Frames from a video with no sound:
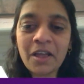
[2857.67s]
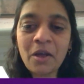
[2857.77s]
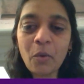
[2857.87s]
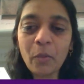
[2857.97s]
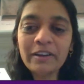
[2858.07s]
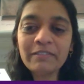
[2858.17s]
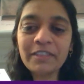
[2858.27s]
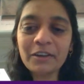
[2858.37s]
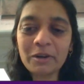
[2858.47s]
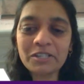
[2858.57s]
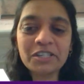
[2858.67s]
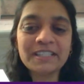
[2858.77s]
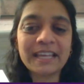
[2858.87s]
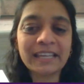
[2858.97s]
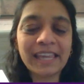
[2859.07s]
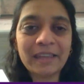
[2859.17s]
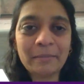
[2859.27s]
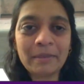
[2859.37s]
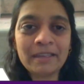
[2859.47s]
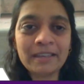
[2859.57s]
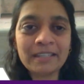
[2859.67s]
One of the questions that came in is